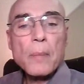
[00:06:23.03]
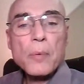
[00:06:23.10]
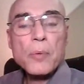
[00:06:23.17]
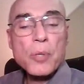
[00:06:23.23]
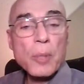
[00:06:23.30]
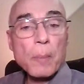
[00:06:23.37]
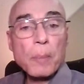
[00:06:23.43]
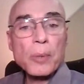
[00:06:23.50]

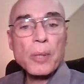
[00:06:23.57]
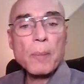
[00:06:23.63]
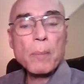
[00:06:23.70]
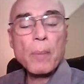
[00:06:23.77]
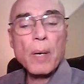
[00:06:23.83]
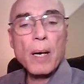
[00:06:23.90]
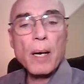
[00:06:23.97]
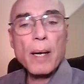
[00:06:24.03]

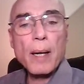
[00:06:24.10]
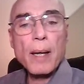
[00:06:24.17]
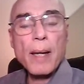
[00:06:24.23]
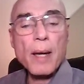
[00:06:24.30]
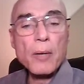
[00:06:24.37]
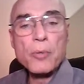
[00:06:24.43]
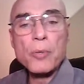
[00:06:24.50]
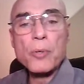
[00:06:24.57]
simply by
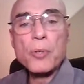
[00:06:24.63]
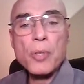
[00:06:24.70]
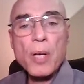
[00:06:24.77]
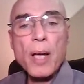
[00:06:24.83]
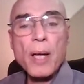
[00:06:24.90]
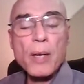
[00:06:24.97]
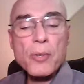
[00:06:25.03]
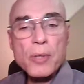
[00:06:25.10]

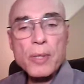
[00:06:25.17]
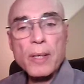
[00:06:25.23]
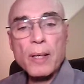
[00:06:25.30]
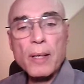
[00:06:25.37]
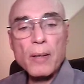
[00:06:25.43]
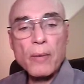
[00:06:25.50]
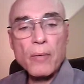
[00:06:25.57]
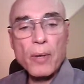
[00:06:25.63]

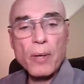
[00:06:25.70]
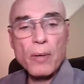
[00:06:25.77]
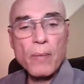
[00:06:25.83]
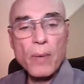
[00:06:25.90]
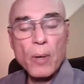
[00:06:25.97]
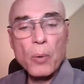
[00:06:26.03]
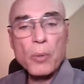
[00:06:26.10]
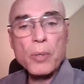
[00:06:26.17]
exercising their
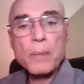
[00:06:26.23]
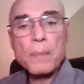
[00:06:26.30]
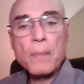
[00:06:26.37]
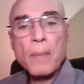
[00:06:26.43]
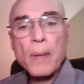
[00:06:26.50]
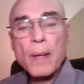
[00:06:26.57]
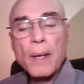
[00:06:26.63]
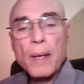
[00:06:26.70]
vote
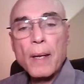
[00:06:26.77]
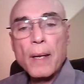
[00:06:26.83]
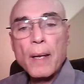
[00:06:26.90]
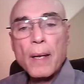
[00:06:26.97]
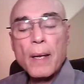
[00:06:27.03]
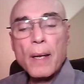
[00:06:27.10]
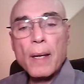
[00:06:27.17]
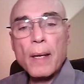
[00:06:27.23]

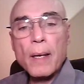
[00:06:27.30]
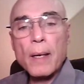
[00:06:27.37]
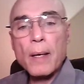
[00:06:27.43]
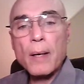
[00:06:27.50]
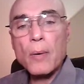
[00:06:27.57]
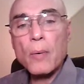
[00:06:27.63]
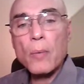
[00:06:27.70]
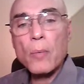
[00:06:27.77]

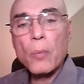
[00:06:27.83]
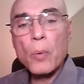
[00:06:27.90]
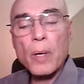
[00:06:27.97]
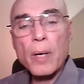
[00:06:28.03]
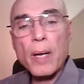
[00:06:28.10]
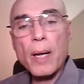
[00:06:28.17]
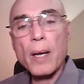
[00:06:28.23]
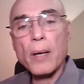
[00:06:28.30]
in
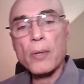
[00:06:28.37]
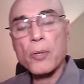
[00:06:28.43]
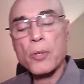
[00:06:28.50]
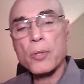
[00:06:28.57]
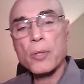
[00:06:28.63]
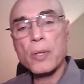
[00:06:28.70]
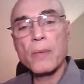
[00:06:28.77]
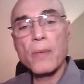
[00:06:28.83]
what
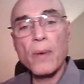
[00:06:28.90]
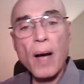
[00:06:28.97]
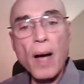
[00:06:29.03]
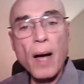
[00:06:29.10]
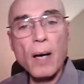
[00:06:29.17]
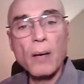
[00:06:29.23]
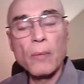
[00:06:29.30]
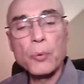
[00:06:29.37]
has
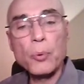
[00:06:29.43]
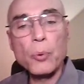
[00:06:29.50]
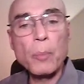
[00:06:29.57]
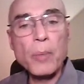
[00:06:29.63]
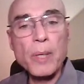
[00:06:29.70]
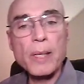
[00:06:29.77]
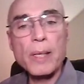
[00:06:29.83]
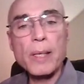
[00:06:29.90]
devolved to
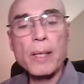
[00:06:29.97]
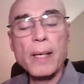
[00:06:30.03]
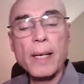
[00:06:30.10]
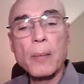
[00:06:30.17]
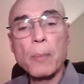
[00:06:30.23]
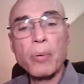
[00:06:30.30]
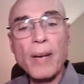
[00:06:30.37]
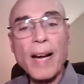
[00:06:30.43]

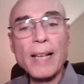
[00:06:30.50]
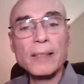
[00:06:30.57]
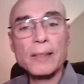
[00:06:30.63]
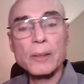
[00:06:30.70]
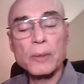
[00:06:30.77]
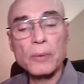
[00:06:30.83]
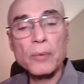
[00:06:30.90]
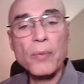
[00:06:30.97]
be, in
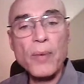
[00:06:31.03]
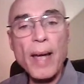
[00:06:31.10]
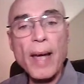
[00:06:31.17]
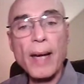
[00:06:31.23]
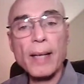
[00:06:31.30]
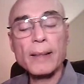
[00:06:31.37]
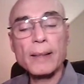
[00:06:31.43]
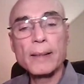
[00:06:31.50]
practical
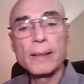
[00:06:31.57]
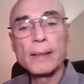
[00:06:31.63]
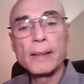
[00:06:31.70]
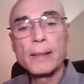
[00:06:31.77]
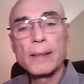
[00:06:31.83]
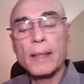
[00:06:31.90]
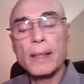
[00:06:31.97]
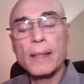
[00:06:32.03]
fact,
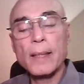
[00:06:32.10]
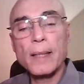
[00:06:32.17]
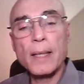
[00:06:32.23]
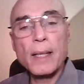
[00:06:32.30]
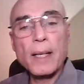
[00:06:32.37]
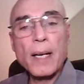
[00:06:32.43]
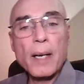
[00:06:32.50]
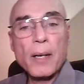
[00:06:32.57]

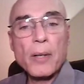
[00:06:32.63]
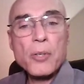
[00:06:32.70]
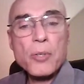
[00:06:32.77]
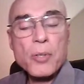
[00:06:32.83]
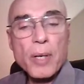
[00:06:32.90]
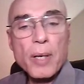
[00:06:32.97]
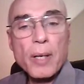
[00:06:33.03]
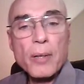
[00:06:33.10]
in the United
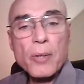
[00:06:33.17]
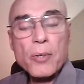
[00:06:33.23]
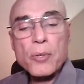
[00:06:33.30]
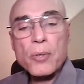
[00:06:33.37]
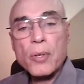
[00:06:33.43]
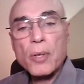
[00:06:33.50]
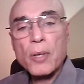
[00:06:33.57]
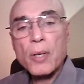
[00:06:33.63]

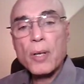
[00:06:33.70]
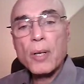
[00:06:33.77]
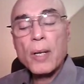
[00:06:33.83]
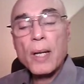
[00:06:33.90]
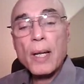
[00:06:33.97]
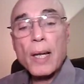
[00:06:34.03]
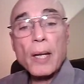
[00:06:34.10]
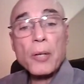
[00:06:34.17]
States,
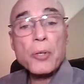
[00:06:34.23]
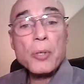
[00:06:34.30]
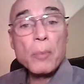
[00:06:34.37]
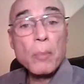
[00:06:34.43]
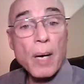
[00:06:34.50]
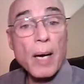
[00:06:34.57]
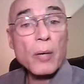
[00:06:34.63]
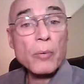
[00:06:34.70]
a
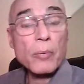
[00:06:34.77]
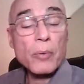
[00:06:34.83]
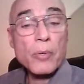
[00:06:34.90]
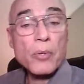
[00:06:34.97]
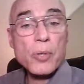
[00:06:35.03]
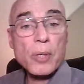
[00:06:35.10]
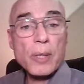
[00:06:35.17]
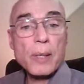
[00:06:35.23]

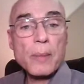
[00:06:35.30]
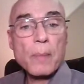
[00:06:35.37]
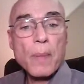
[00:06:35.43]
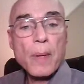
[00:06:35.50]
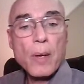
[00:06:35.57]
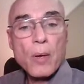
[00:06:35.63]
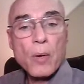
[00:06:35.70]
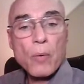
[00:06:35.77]
democracy
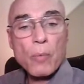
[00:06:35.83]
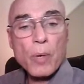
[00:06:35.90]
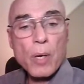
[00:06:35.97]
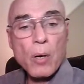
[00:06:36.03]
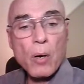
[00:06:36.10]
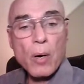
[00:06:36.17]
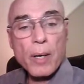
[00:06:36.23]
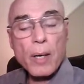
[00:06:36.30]

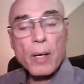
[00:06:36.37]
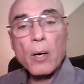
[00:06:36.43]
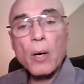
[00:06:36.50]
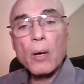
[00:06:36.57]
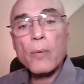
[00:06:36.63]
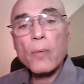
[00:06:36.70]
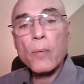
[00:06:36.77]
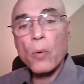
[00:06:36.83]
regarding
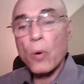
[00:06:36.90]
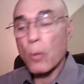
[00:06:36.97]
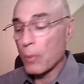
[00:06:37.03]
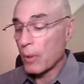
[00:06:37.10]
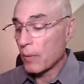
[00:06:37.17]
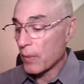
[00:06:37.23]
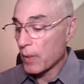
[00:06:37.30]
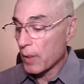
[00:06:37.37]
our
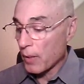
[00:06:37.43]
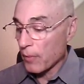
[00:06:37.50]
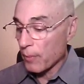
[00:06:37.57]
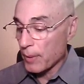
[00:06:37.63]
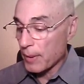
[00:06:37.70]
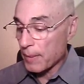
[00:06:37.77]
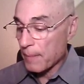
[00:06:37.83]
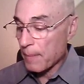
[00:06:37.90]
form of
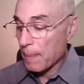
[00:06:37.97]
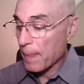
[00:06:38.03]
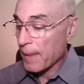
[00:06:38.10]
government.